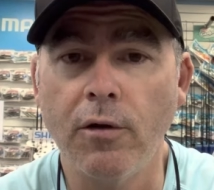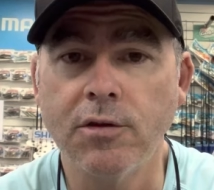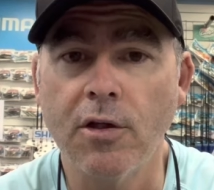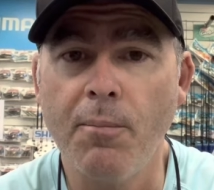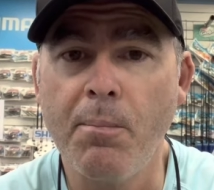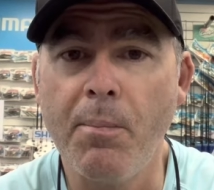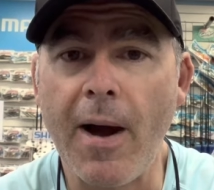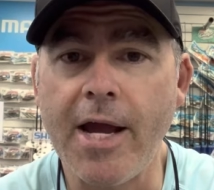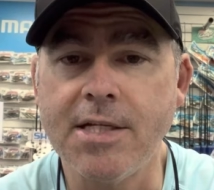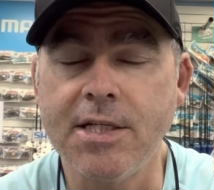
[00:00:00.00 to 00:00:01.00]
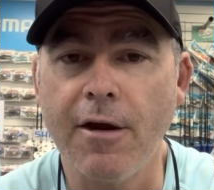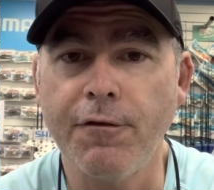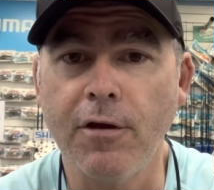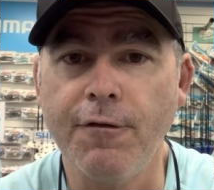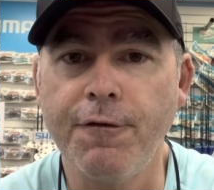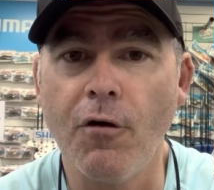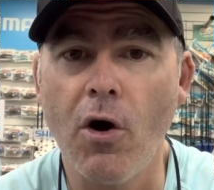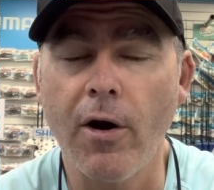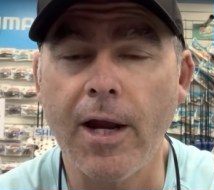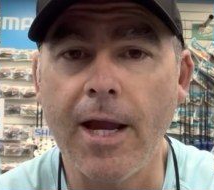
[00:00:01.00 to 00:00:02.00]
So the bay is definitely
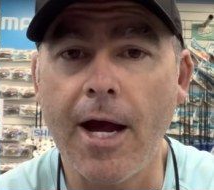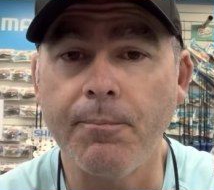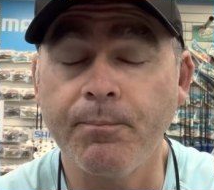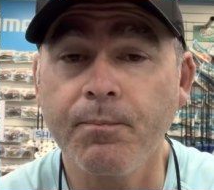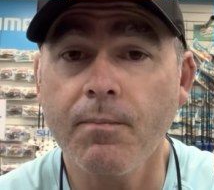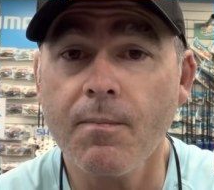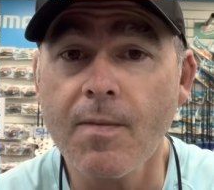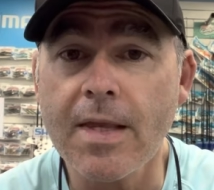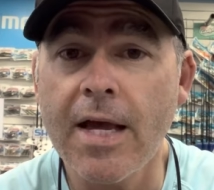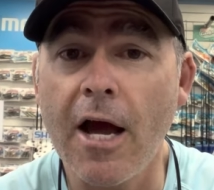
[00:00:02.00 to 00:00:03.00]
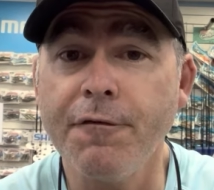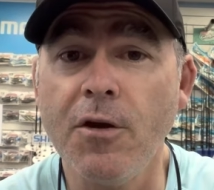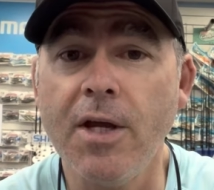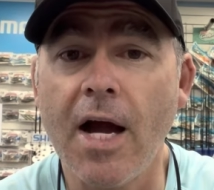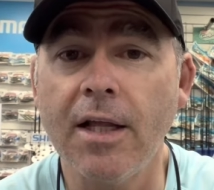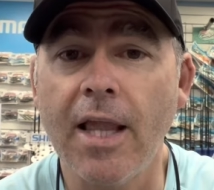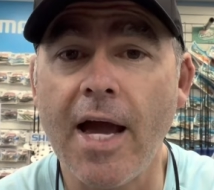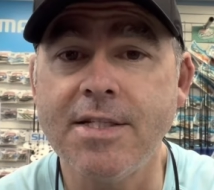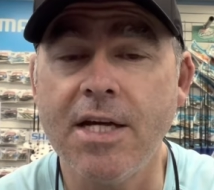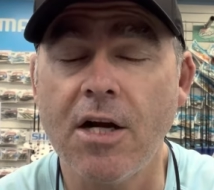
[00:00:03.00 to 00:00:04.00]
firing up. A few young
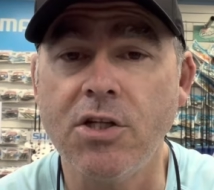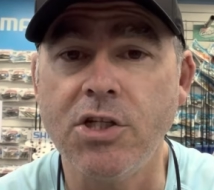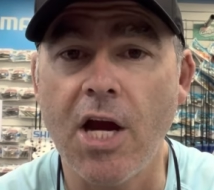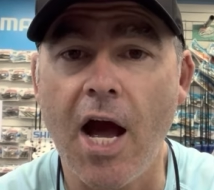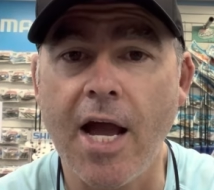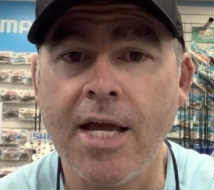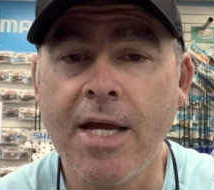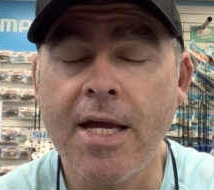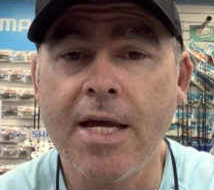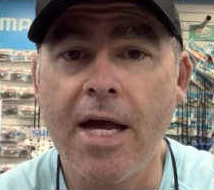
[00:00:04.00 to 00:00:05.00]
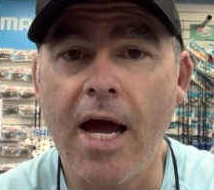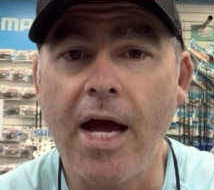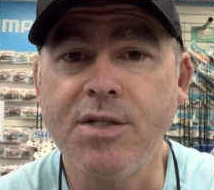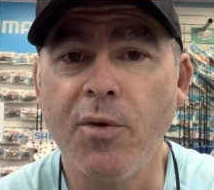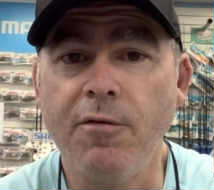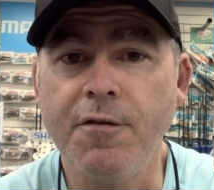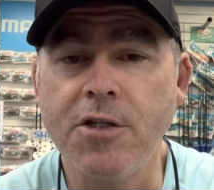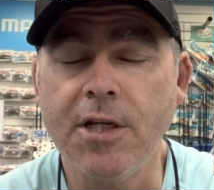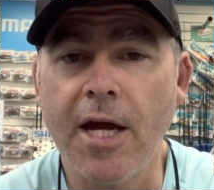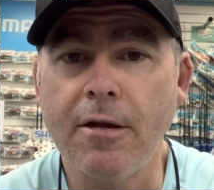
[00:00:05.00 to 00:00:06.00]
lads, young Jay has been
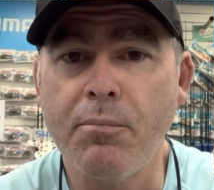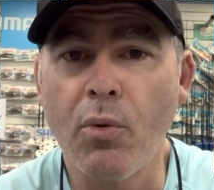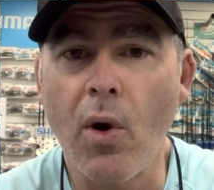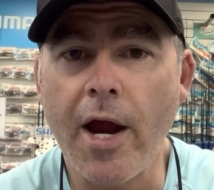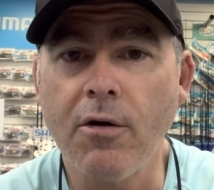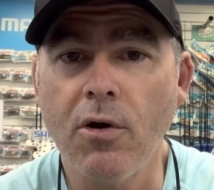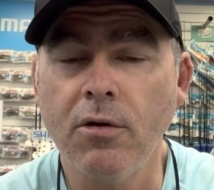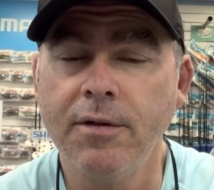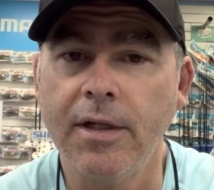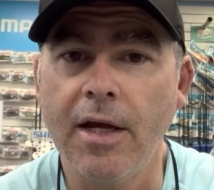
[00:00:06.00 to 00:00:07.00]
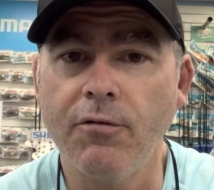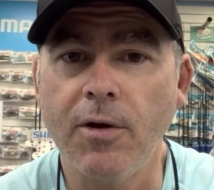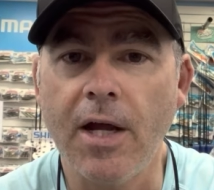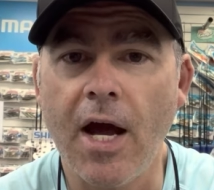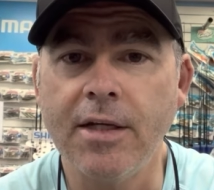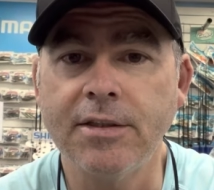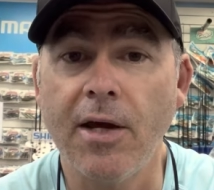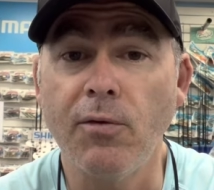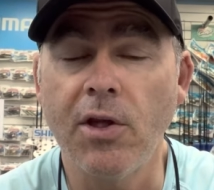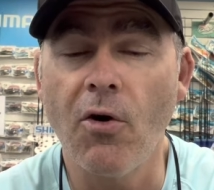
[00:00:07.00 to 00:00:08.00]
fishing down the Breakwell nearly every day,
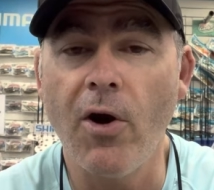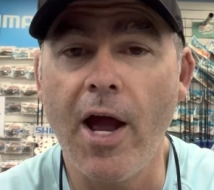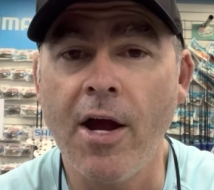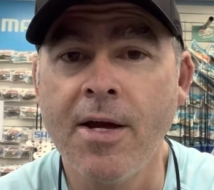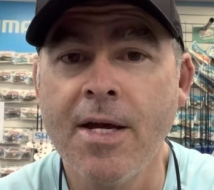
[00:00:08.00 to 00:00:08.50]
same with Kyo.